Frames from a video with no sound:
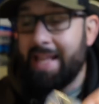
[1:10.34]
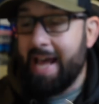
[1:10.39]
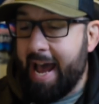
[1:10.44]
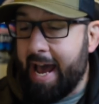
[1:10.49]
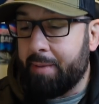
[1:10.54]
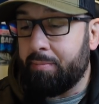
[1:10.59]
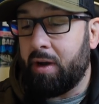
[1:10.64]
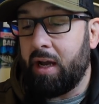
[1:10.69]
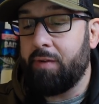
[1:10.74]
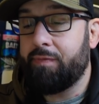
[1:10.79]

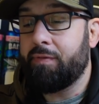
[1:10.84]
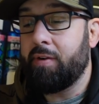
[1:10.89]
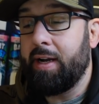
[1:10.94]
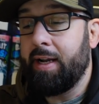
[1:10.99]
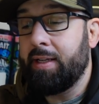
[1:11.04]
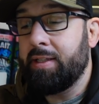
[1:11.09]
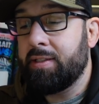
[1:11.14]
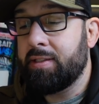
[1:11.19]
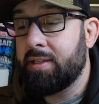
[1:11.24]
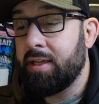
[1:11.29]
that, my
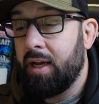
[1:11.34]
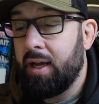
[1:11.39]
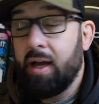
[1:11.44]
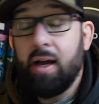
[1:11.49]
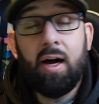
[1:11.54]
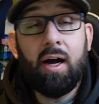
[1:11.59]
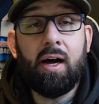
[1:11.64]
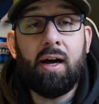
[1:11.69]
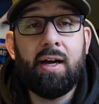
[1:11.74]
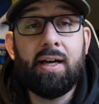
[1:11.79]

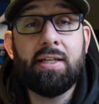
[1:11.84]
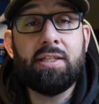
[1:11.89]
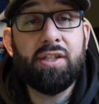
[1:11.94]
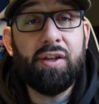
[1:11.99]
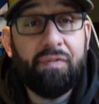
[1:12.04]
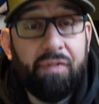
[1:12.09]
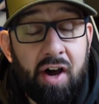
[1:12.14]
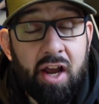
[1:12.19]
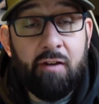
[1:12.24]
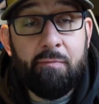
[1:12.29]
friends, uh, is the
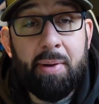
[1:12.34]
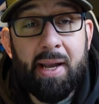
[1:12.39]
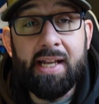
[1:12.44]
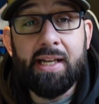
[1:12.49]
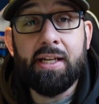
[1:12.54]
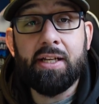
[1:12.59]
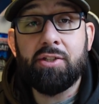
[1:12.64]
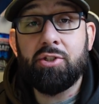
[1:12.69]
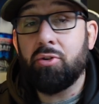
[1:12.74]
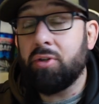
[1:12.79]
fun of
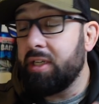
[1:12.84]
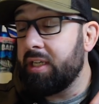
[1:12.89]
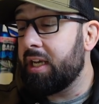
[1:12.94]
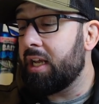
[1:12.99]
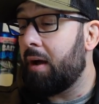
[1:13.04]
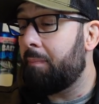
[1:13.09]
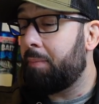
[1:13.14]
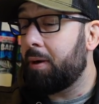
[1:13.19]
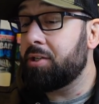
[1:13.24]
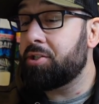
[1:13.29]
painting, is you can
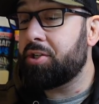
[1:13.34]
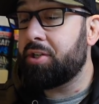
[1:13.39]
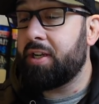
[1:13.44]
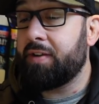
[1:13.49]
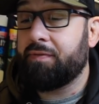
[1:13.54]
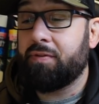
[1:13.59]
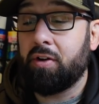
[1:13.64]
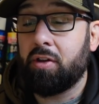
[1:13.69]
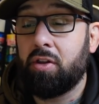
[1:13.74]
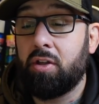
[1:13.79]
get a bunch of
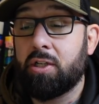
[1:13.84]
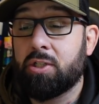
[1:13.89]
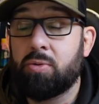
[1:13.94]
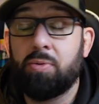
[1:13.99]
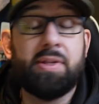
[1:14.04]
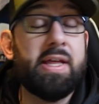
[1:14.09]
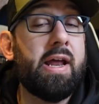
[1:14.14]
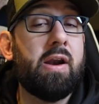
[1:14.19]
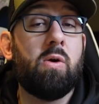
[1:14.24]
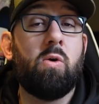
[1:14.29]
different looks
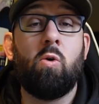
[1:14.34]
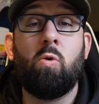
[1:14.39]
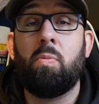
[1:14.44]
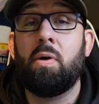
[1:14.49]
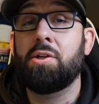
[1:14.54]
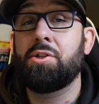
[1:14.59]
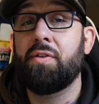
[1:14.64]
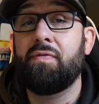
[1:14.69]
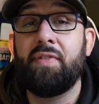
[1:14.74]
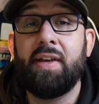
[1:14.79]
without a whole
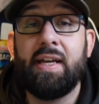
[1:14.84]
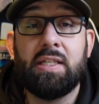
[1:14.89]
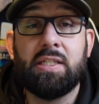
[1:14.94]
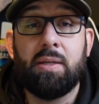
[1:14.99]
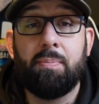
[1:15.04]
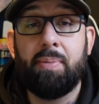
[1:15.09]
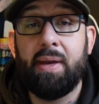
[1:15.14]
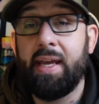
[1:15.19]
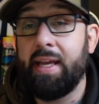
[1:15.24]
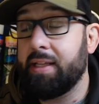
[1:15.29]
bunch of fancy
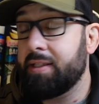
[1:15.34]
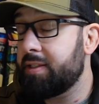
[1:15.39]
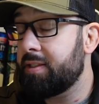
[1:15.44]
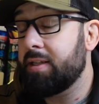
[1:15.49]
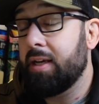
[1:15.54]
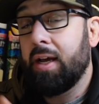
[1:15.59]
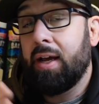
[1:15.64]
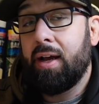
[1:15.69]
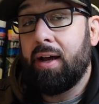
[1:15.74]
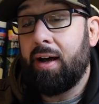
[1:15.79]
paints.
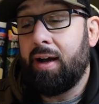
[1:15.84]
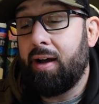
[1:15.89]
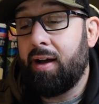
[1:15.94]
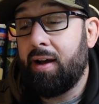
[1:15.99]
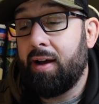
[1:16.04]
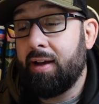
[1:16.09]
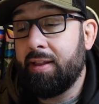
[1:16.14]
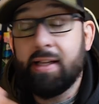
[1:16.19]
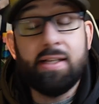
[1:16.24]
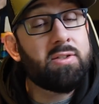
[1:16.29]

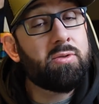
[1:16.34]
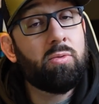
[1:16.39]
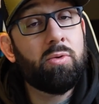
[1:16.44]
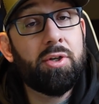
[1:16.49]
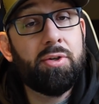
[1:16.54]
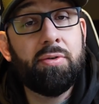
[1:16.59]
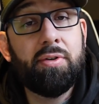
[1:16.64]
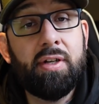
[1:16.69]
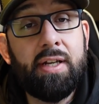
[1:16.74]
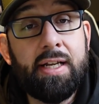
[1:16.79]
Uh, and that's what we're
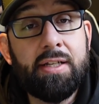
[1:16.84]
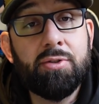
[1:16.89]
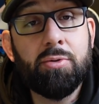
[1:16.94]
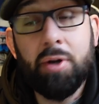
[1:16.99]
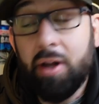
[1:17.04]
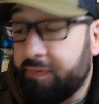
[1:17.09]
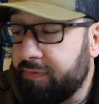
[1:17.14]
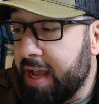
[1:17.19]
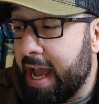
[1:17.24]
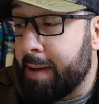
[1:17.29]
doing today. So
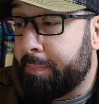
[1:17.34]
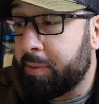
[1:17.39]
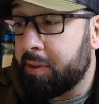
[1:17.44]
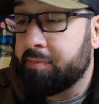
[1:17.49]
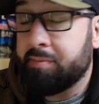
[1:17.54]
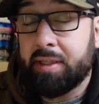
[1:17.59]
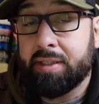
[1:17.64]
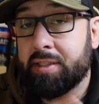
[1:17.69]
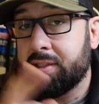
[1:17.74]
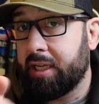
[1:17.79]
enough
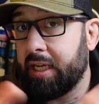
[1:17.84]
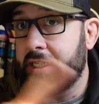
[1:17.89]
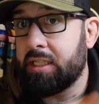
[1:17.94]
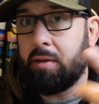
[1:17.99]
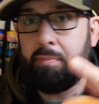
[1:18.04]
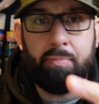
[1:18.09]
yapping, let's get to